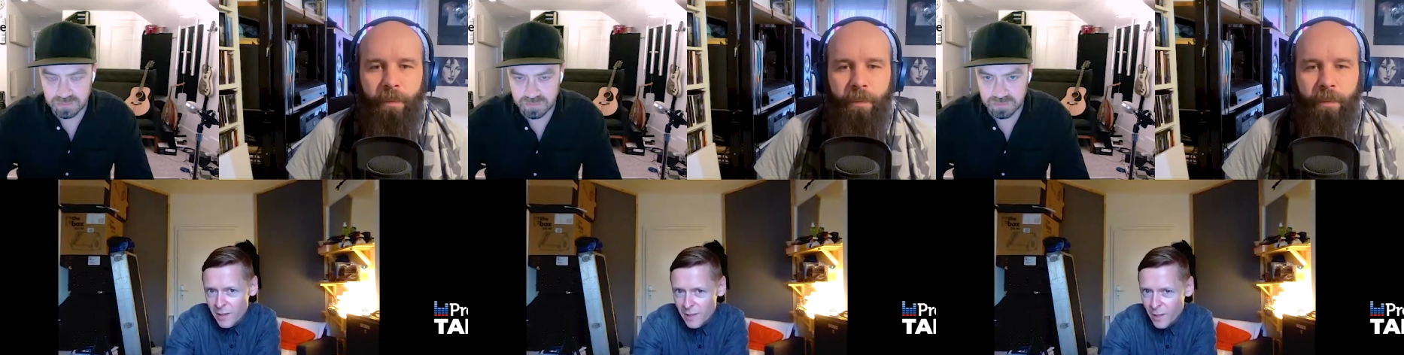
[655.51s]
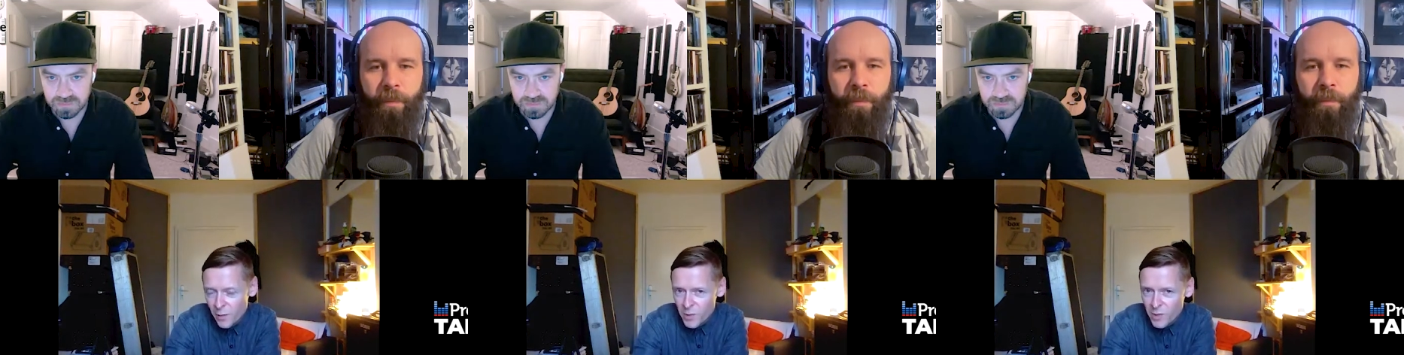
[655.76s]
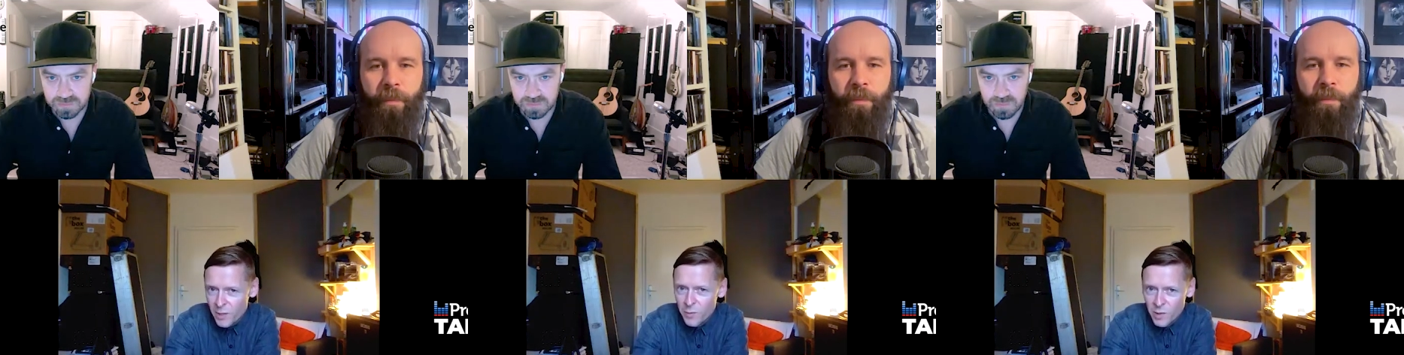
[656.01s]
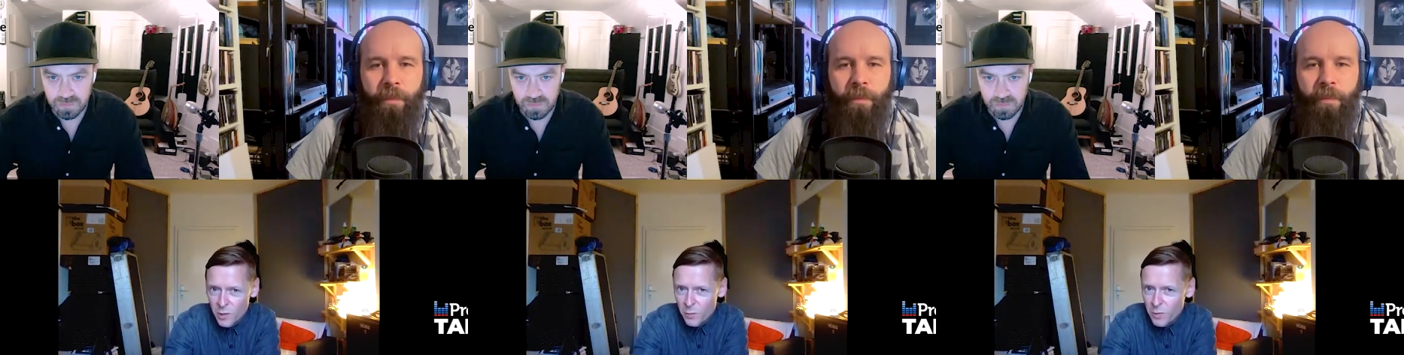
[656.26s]
Speaker 1: You know, she
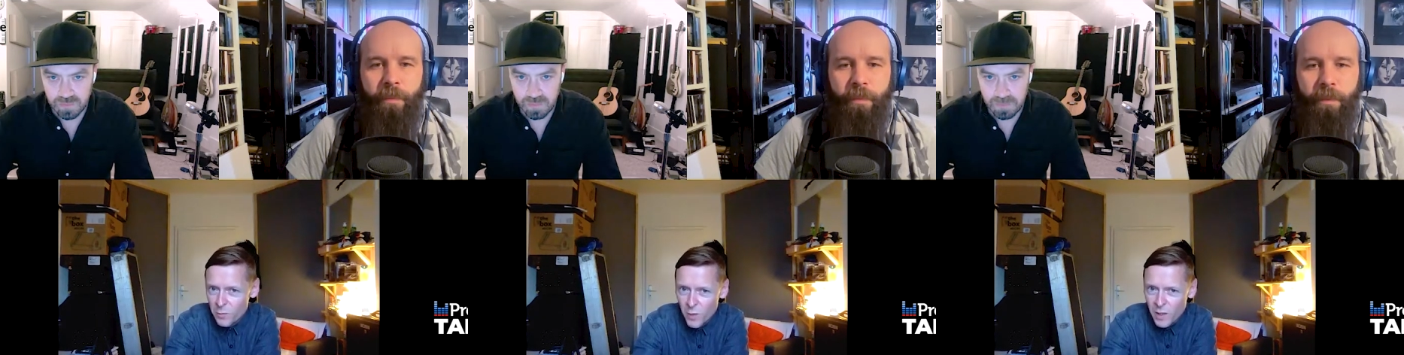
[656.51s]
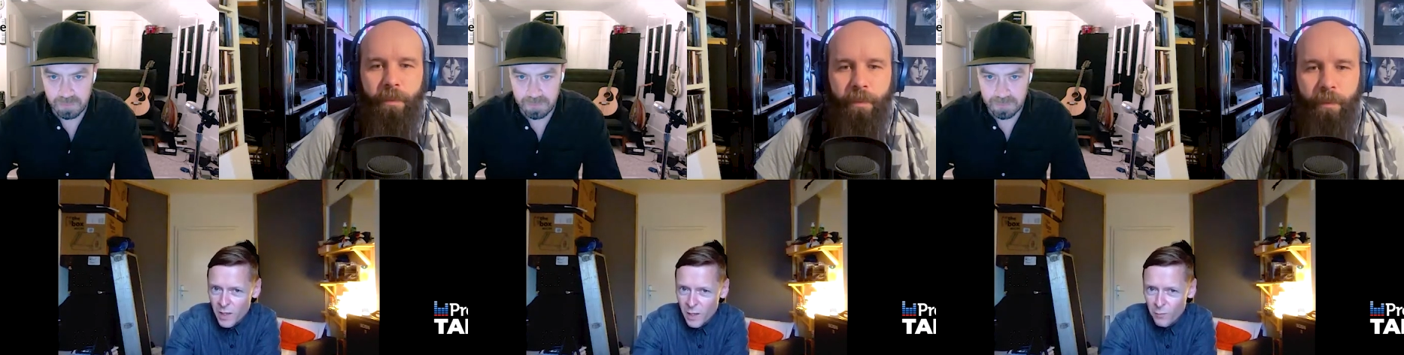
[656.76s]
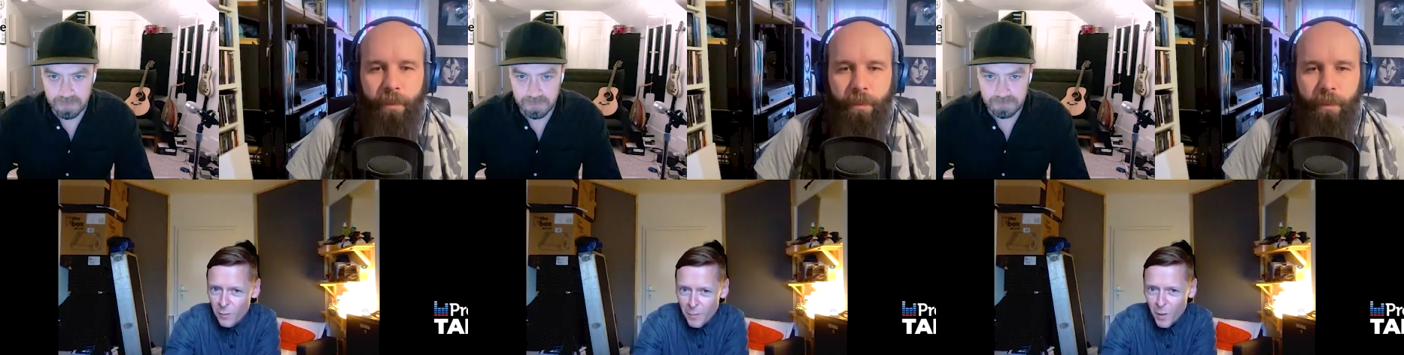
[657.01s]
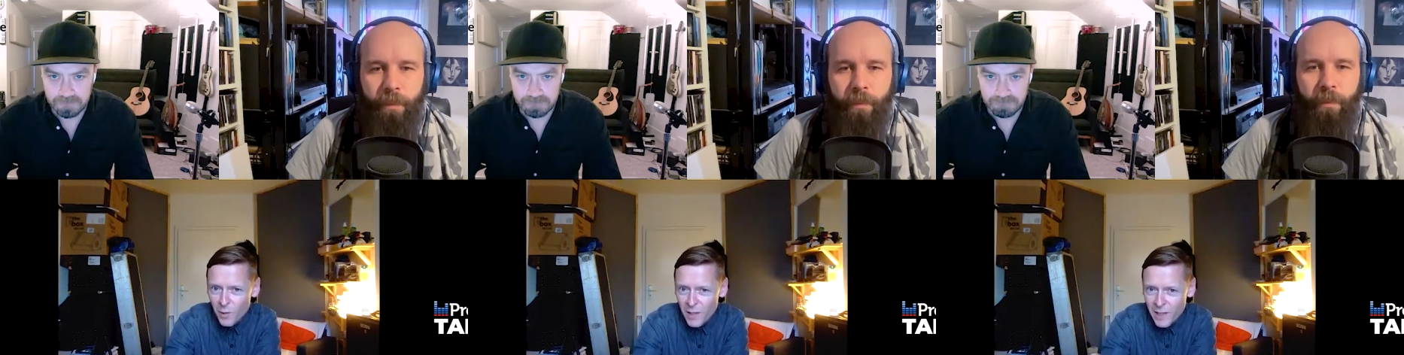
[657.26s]
she was working
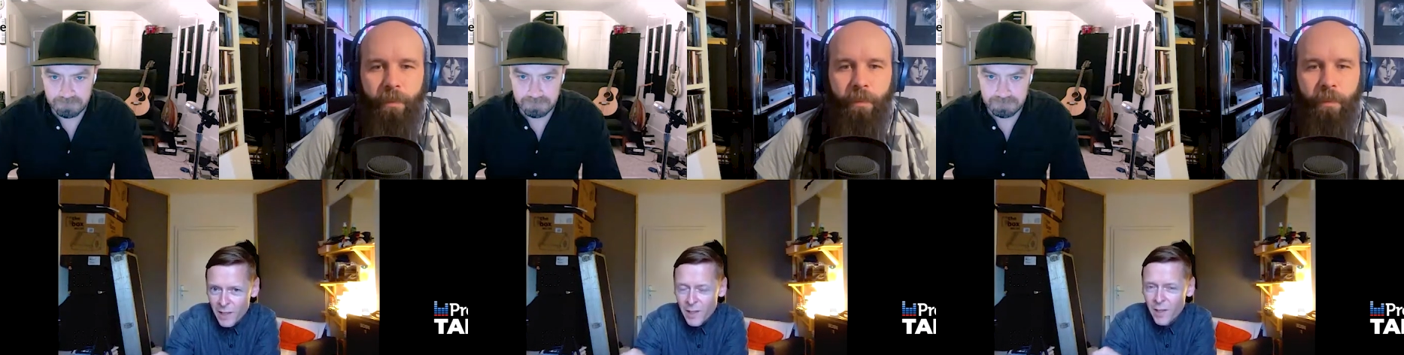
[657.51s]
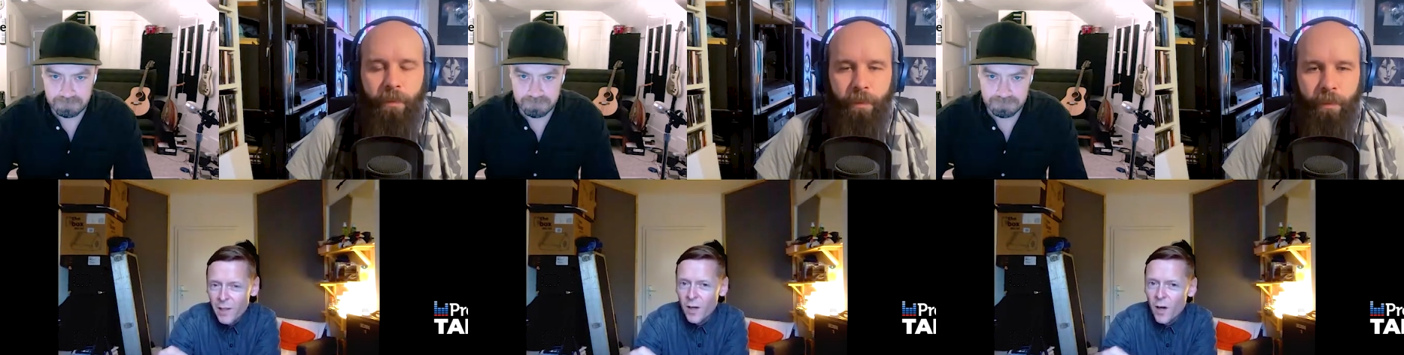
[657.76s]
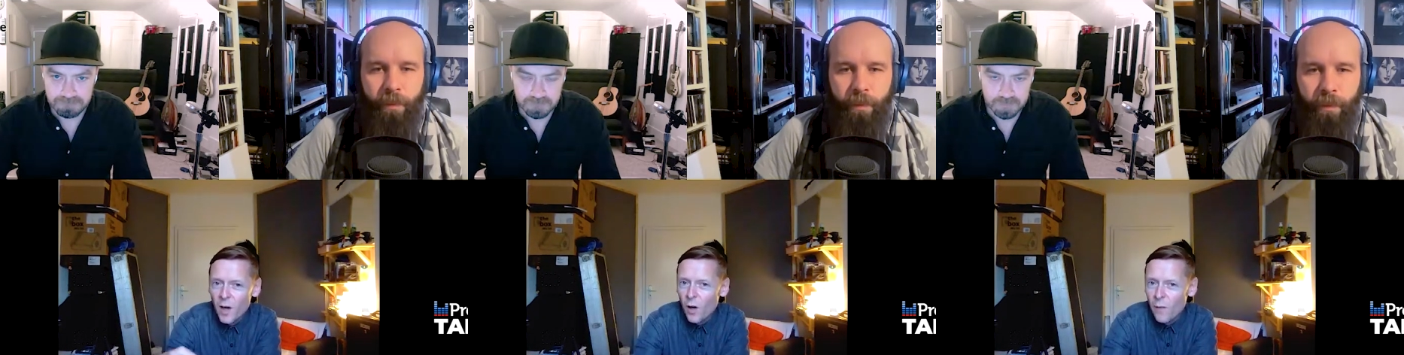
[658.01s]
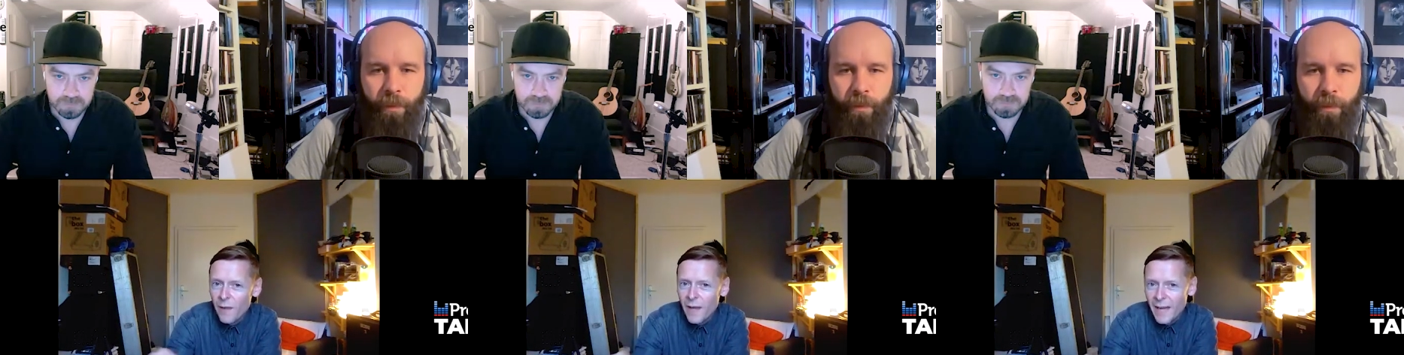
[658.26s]
remotely
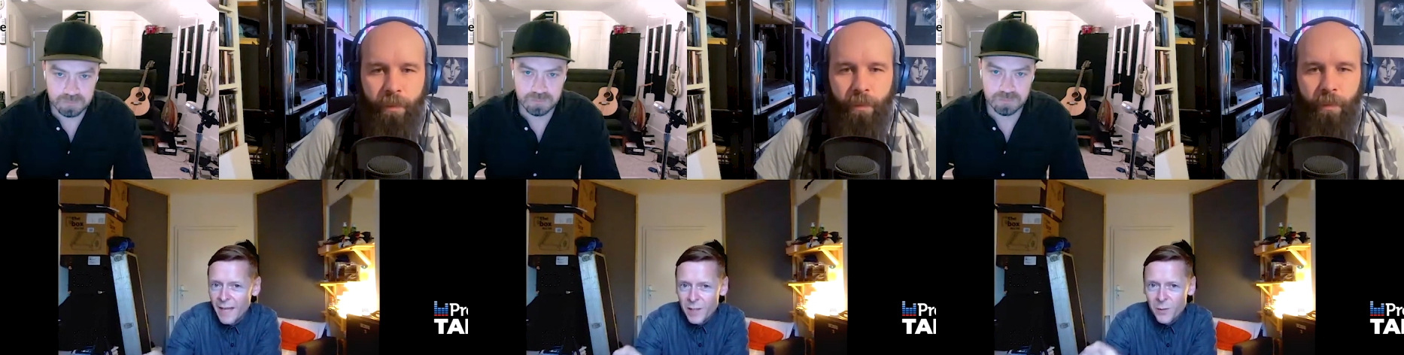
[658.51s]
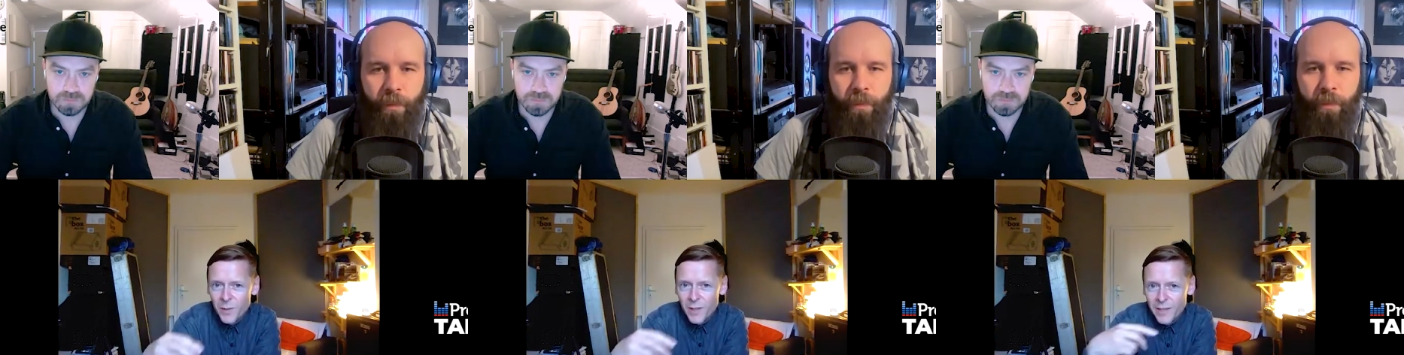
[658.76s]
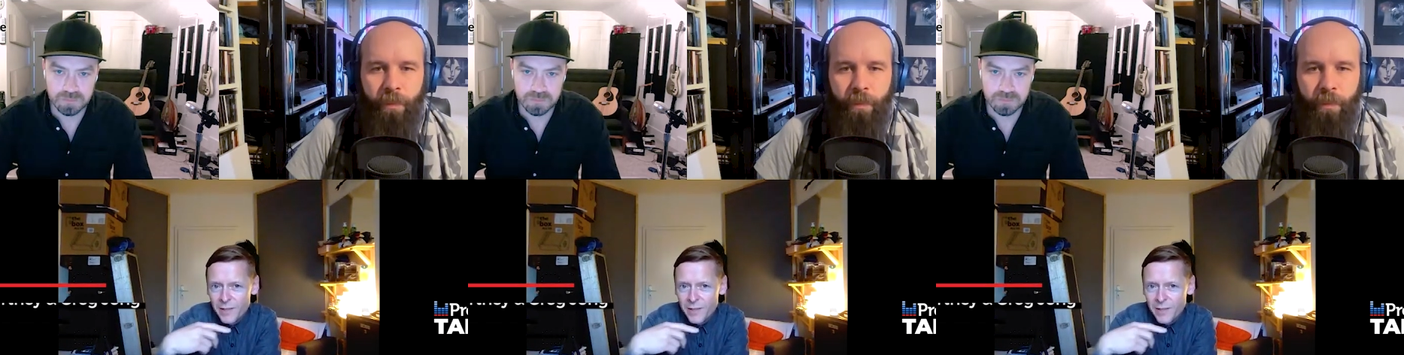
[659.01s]
on that anyway.